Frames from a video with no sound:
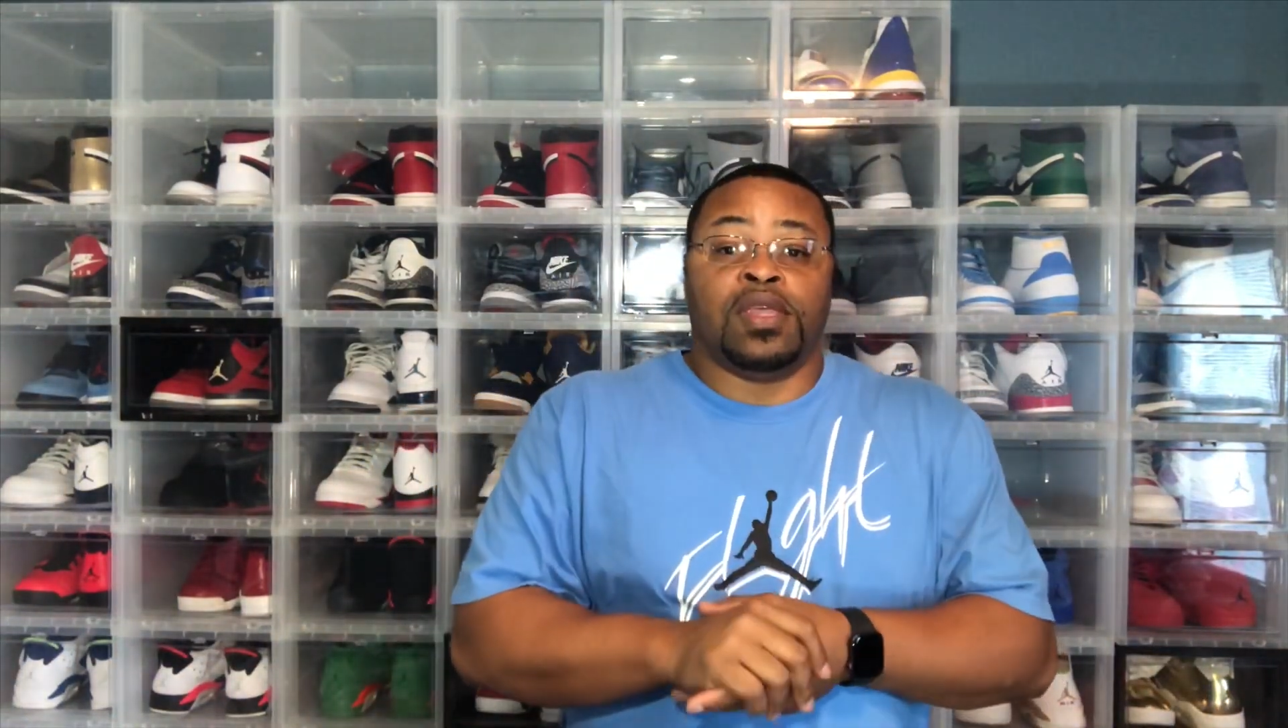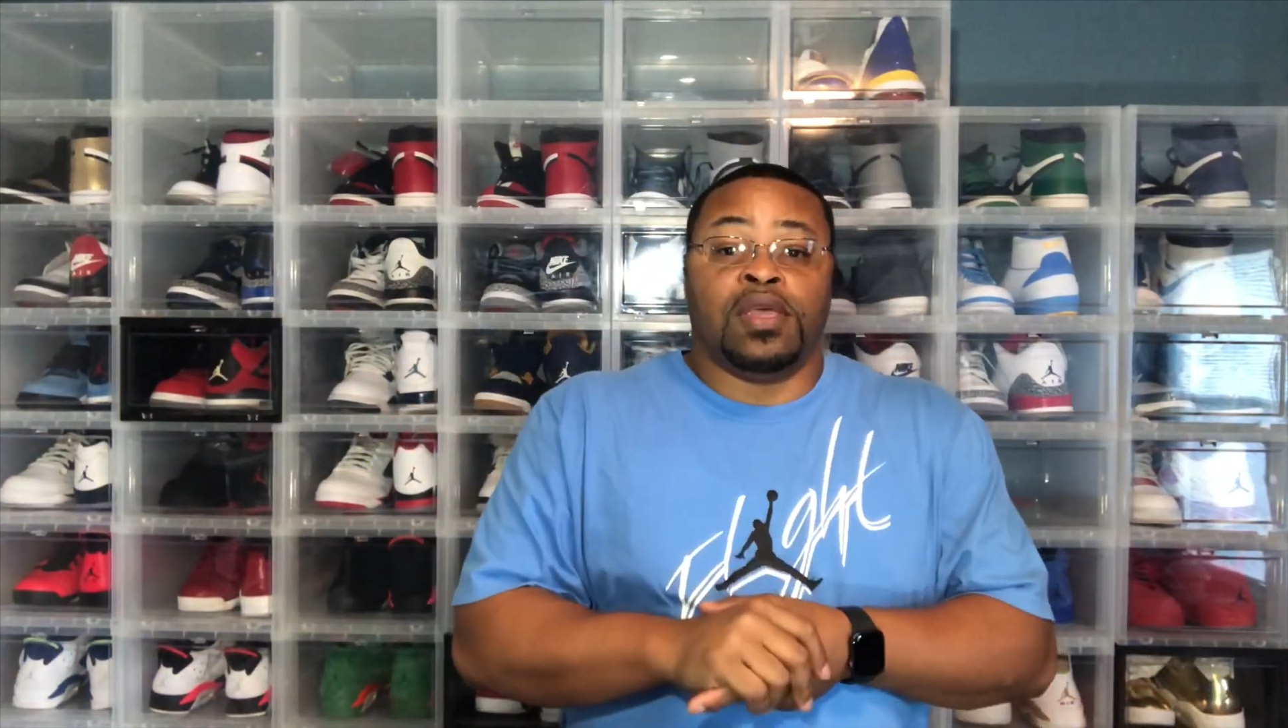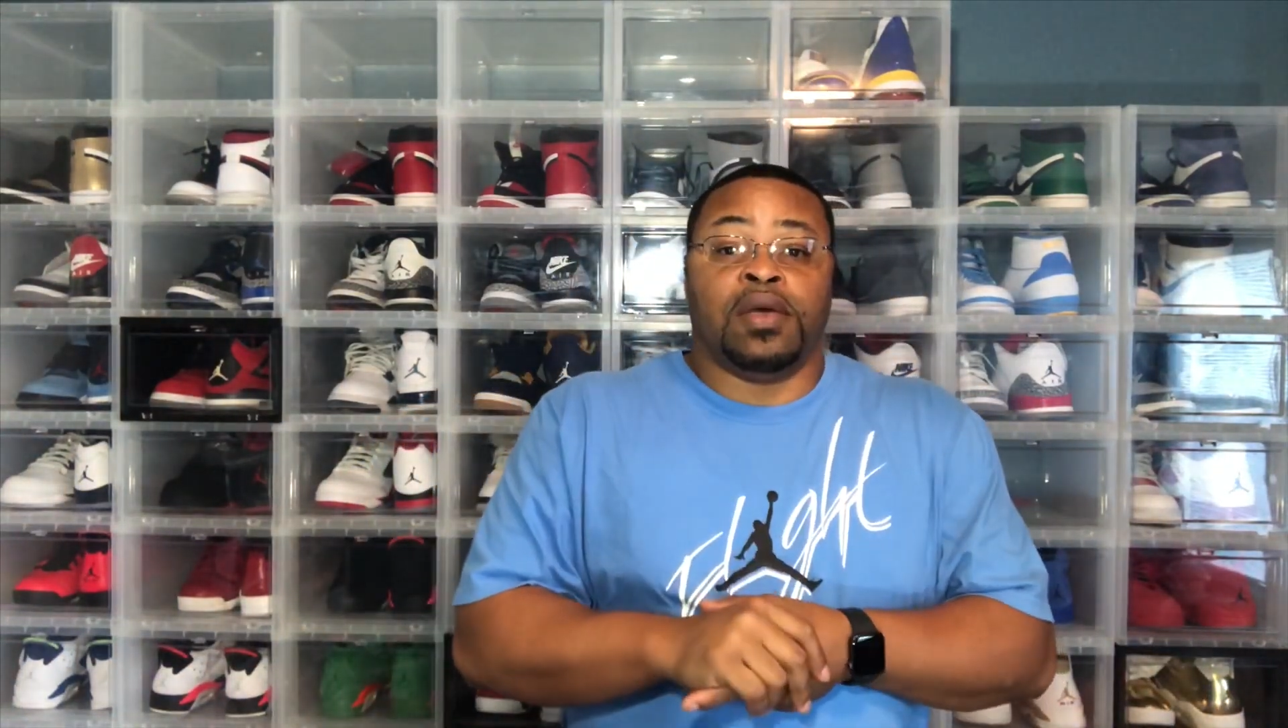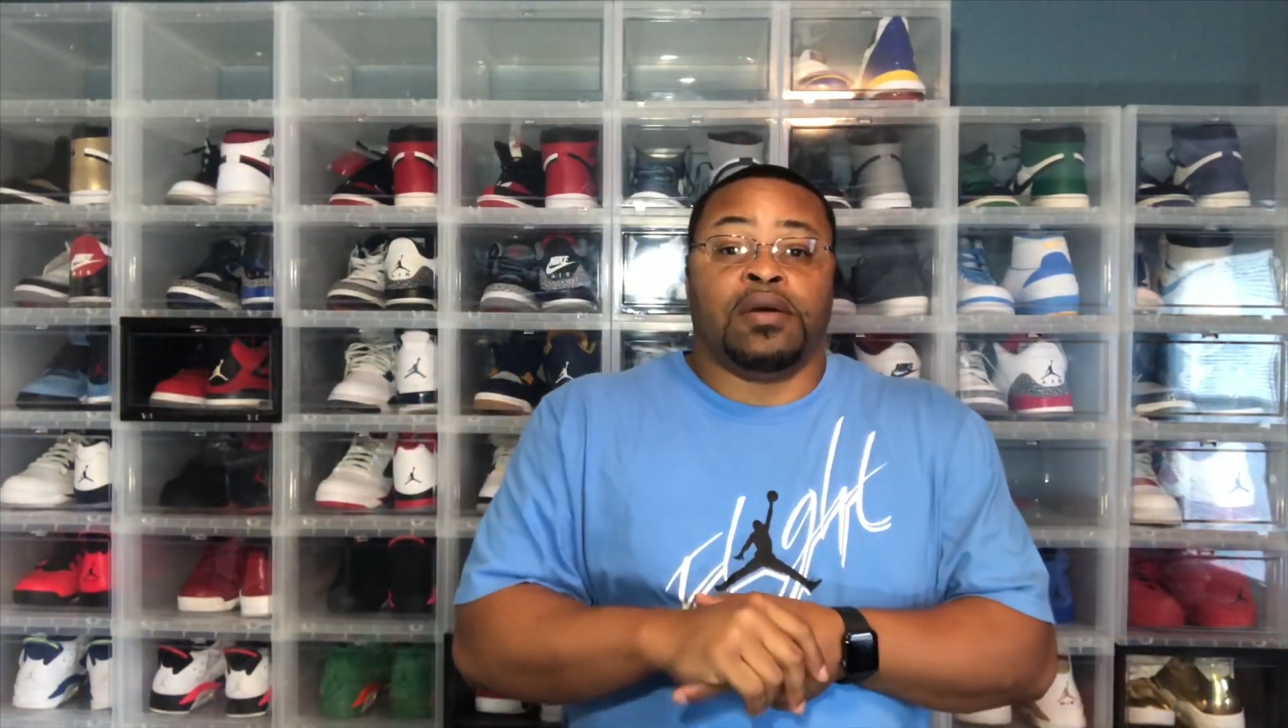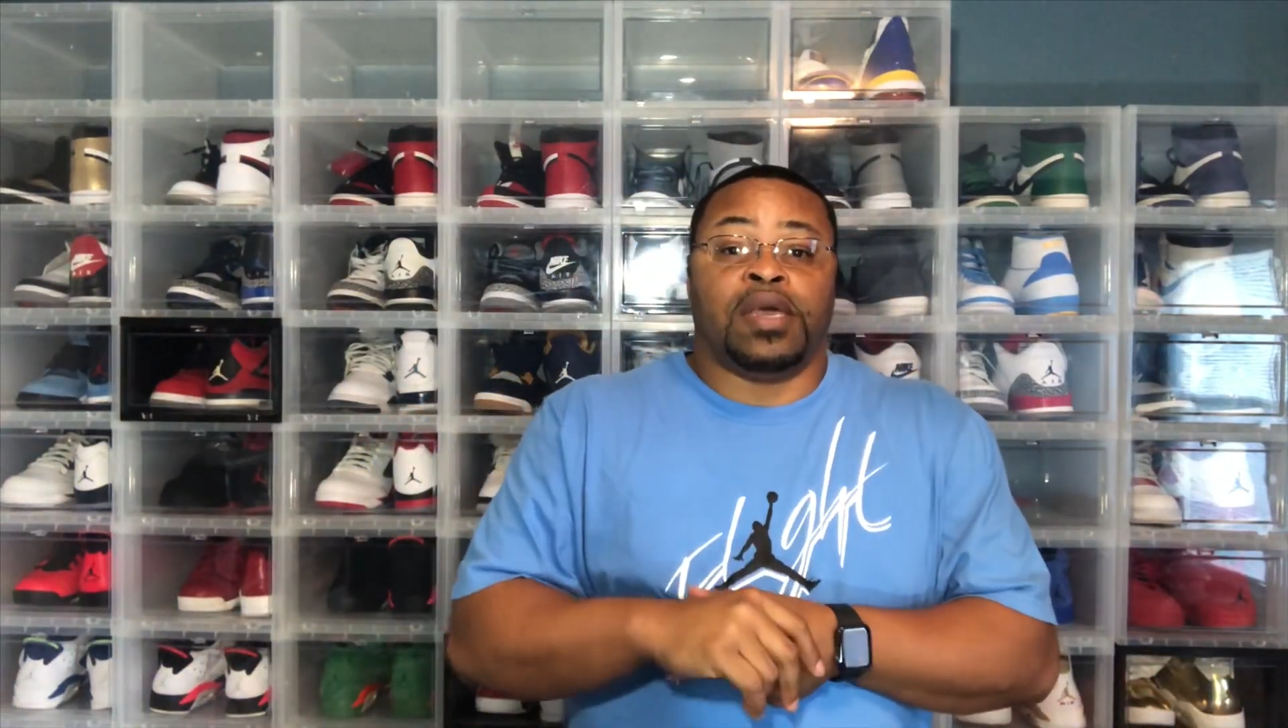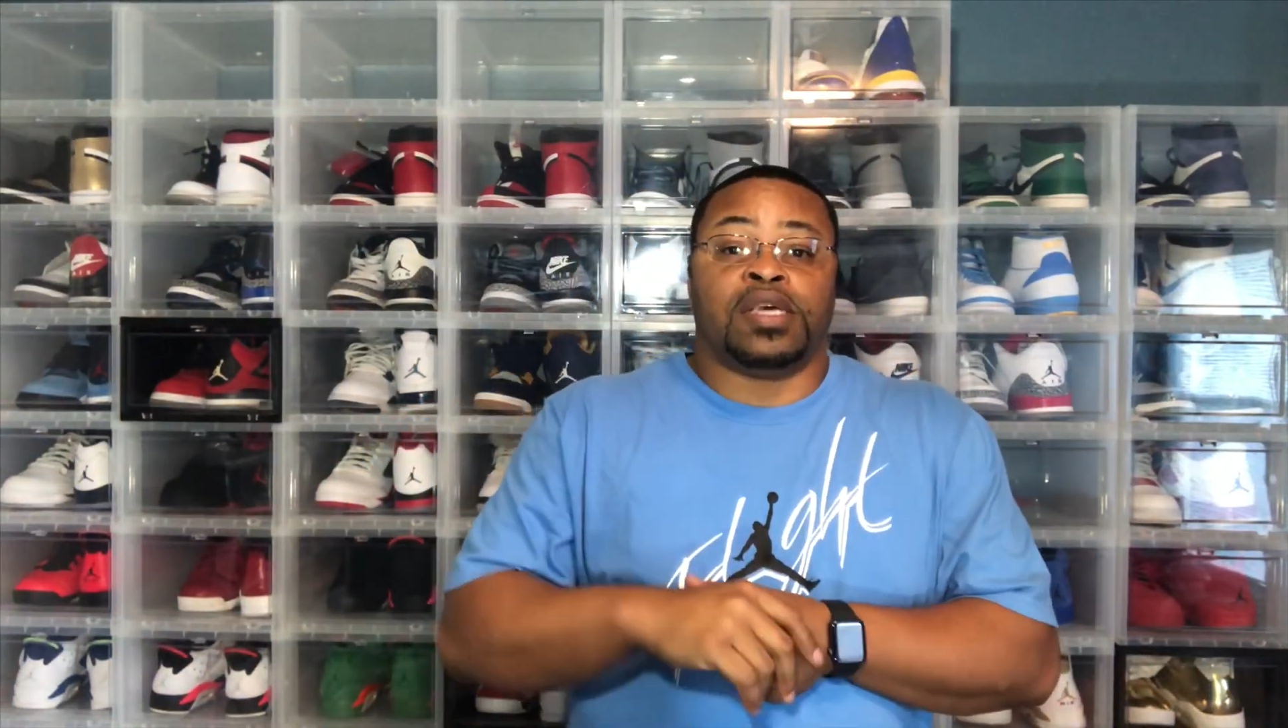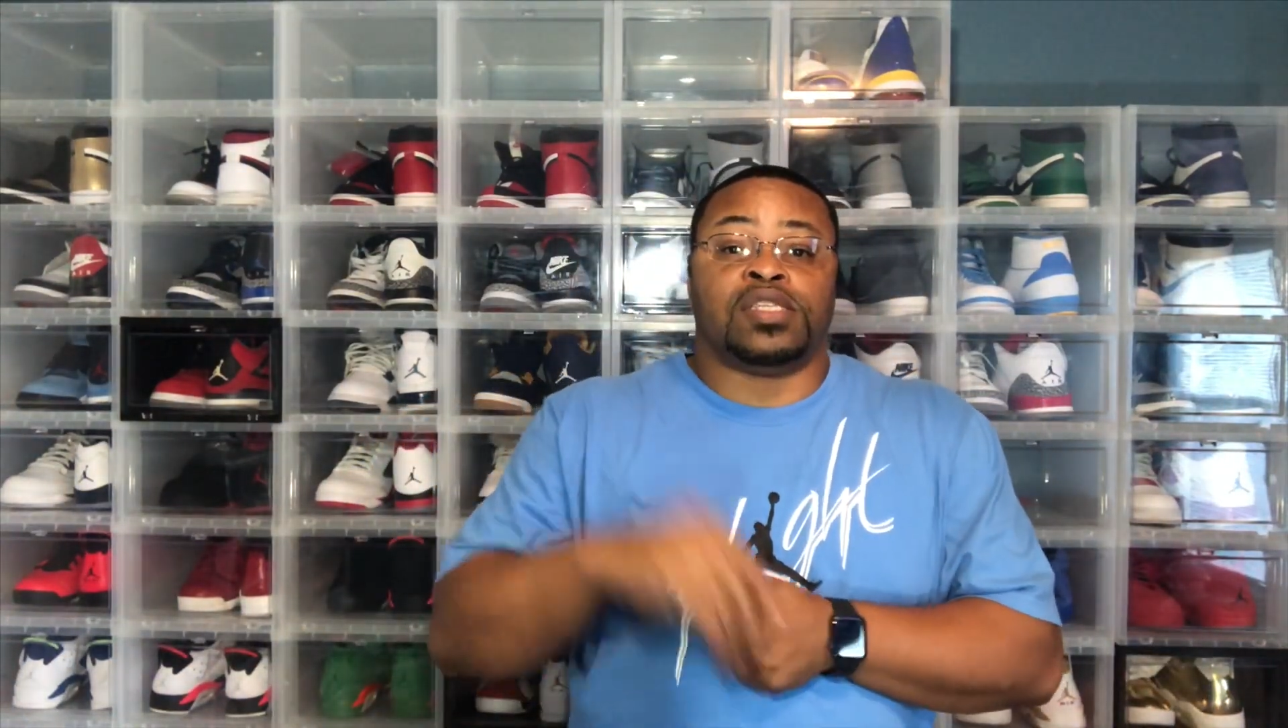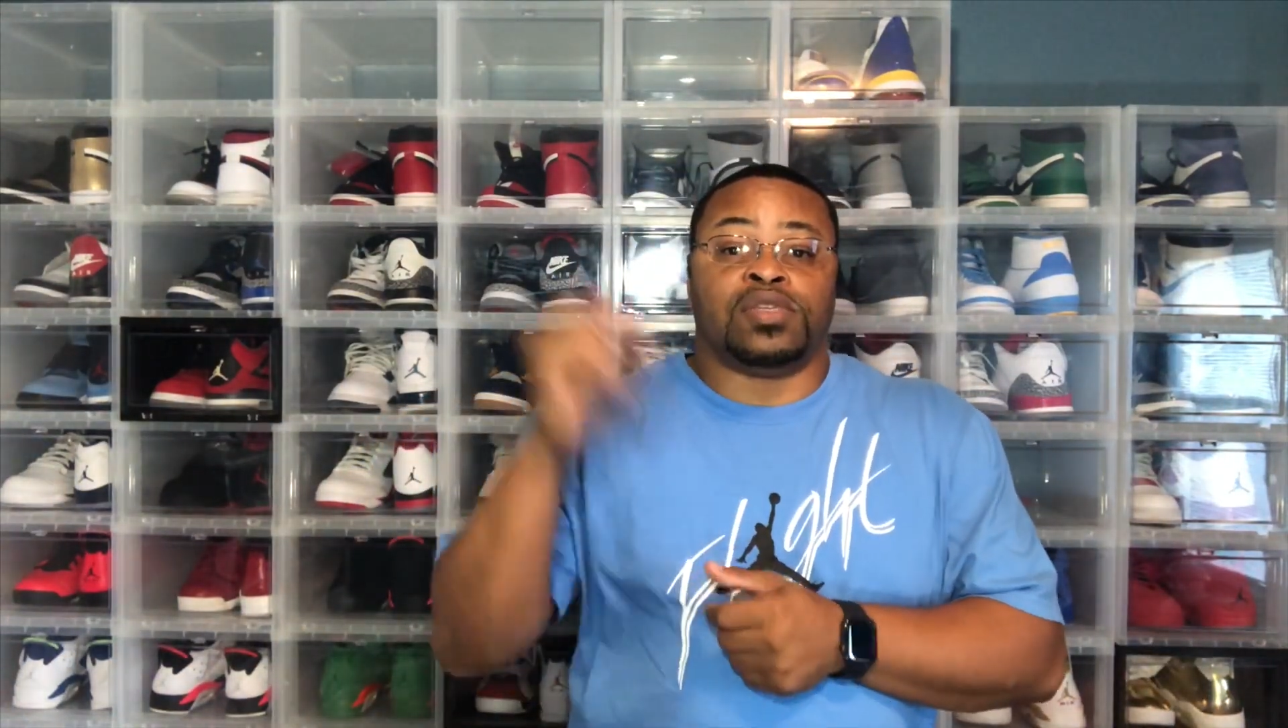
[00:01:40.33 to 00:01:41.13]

the year is